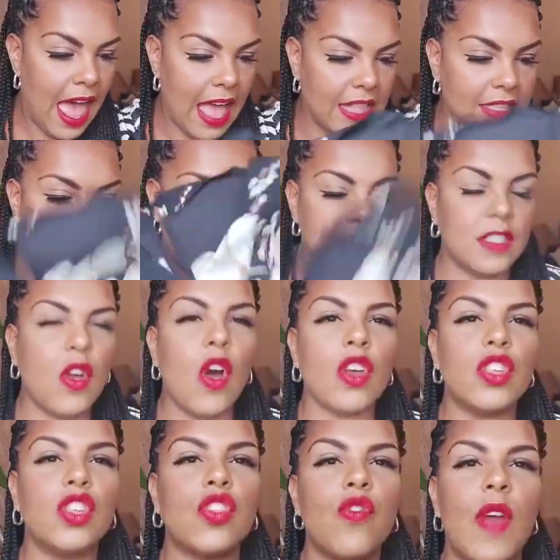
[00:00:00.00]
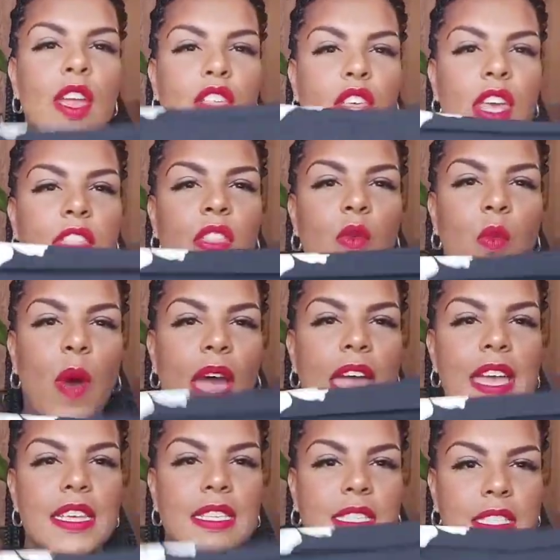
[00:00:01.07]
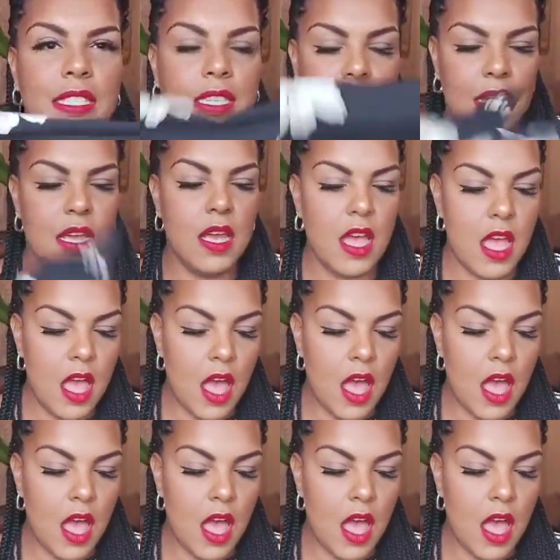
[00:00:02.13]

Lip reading: and it's got a stretch in the waist.